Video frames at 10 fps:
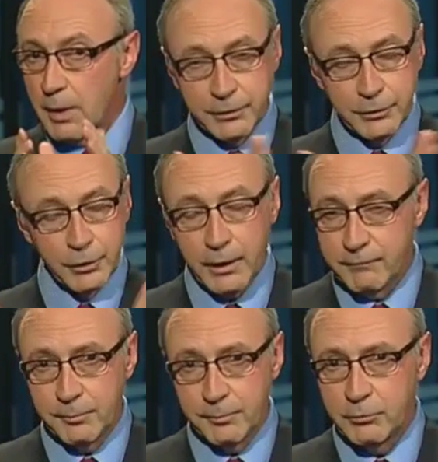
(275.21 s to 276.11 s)
But not
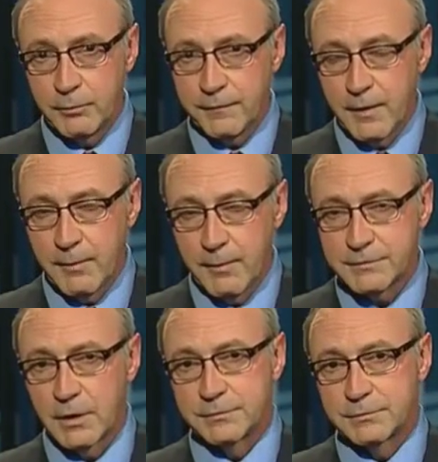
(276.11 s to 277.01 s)
everybody with MS
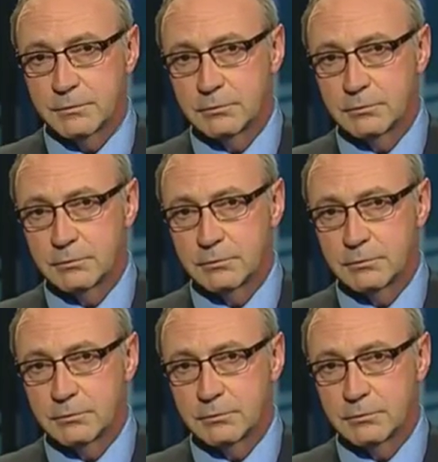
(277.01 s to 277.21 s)
does.